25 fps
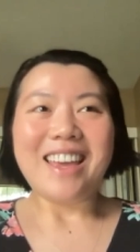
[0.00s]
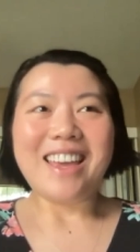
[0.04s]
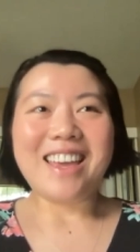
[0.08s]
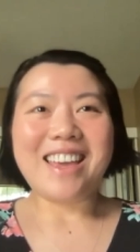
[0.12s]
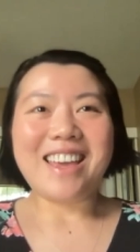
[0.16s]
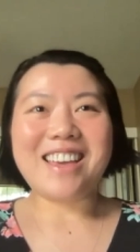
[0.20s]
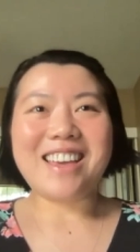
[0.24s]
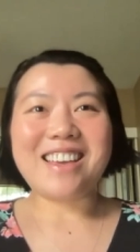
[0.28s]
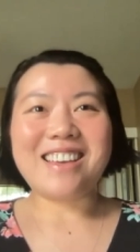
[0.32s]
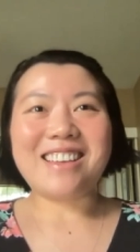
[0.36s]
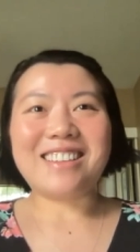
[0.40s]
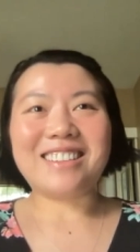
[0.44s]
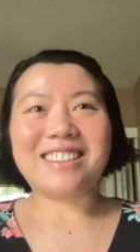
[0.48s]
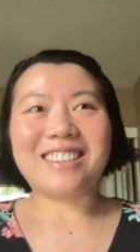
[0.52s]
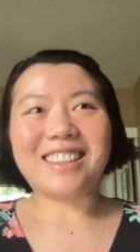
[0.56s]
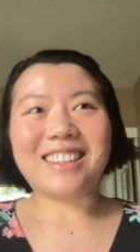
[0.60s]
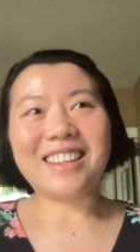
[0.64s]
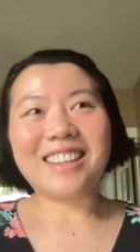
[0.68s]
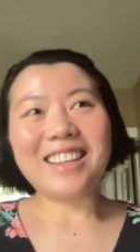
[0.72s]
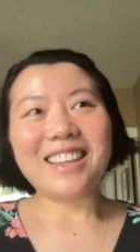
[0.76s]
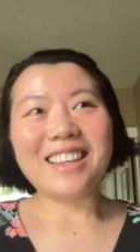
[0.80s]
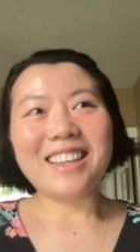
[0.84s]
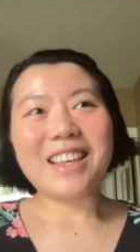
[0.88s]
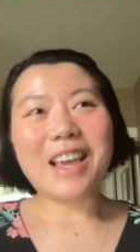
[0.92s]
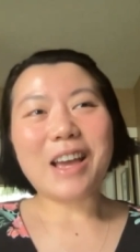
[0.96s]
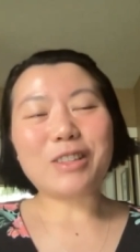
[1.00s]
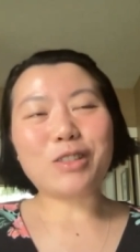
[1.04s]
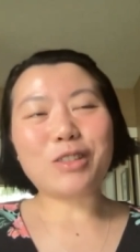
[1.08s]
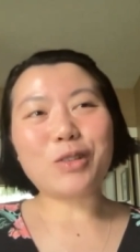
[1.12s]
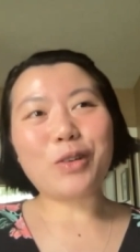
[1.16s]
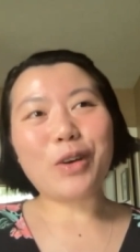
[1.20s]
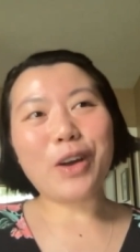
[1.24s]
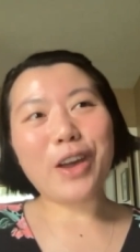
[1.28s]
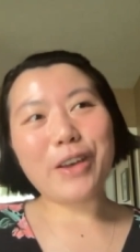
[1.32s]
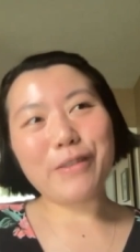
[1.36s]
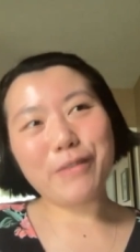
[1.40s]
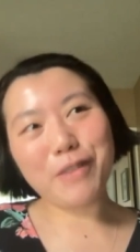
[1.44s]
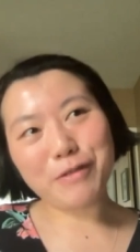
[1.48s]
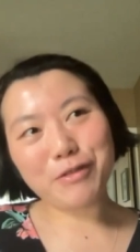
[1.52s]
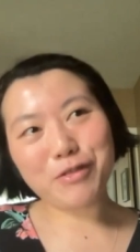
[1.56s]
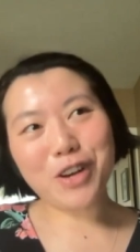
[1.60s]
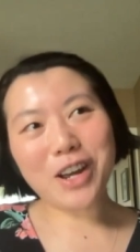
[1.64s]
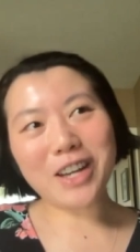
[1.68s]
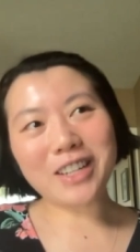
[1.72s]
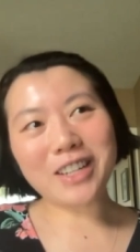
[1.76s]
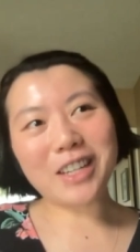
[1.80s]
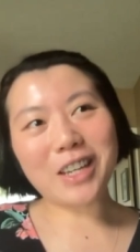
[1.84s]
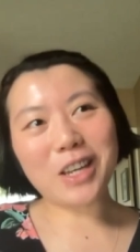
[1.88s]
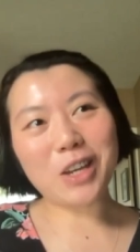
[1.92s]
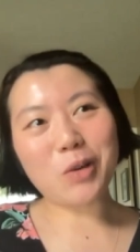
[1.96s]
And yeah, so every
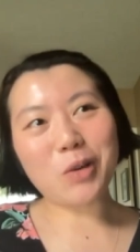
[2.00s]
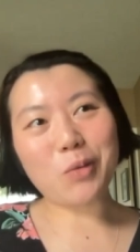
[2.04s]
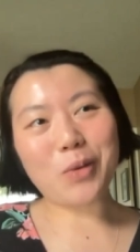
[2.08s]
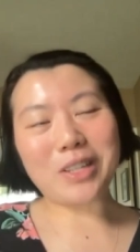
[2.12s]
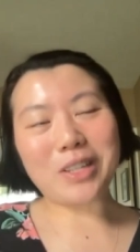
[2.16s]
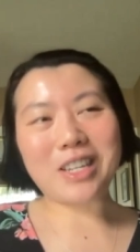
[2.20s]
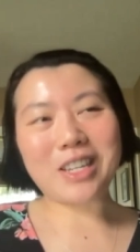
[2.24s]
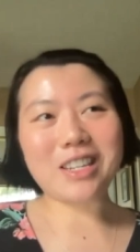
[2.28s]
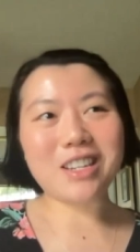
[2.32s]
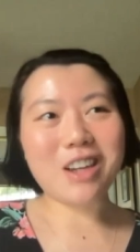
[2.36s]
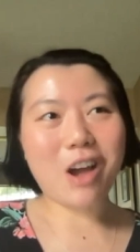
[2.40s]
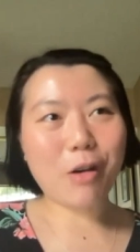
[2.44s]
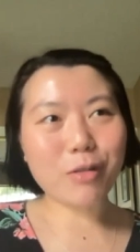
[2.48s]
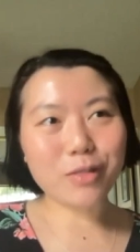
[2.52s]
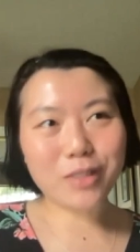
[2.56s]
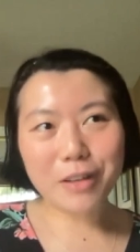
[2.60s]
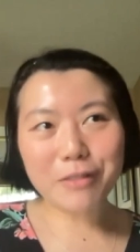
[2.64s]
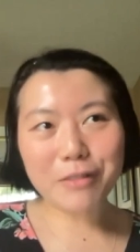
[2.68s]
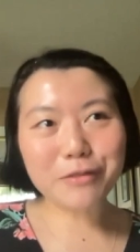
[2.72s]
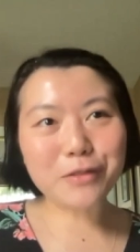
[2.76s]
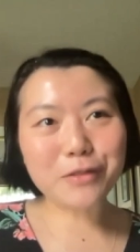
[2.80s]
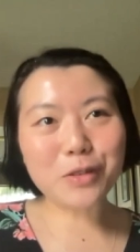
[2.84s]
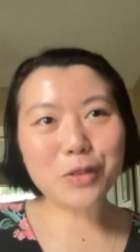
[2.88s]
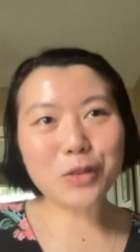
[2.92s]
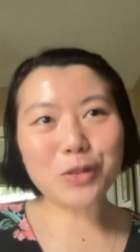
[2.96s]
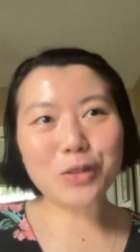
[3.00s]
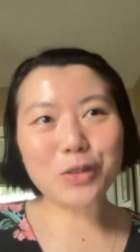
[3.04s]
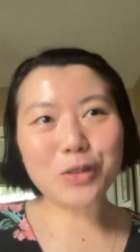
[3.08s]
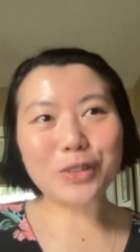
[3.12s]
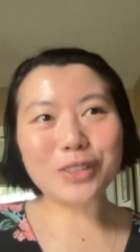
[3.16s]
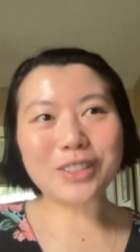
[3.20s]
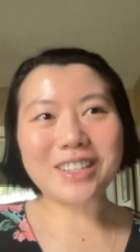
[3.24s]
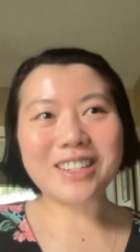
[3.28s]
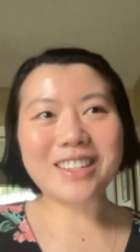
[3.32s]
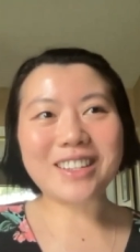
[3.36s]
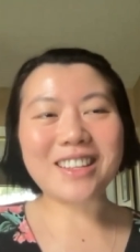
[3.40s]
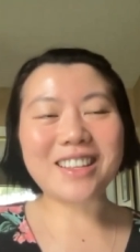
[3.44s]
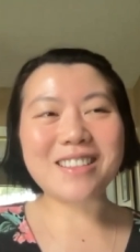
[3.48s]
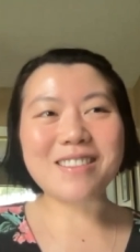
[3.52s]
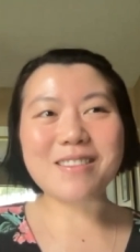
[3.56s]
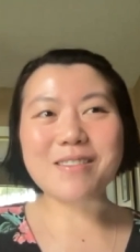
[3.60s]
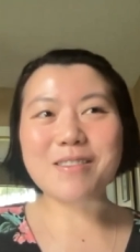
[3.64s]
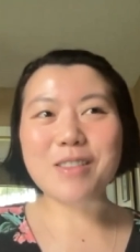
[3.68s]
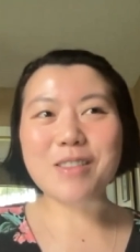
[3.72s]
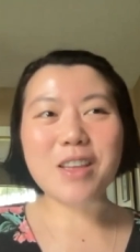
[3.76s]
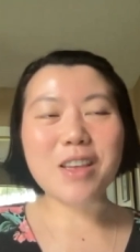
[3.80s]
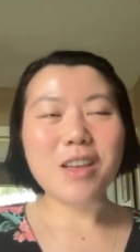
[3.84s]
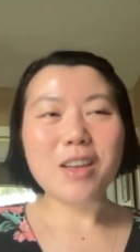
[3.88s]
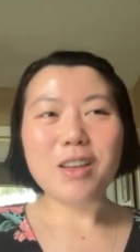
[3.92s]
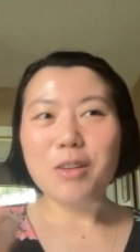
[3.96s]
Friday we take out some food
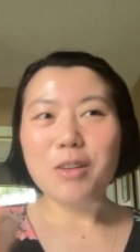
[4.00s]
and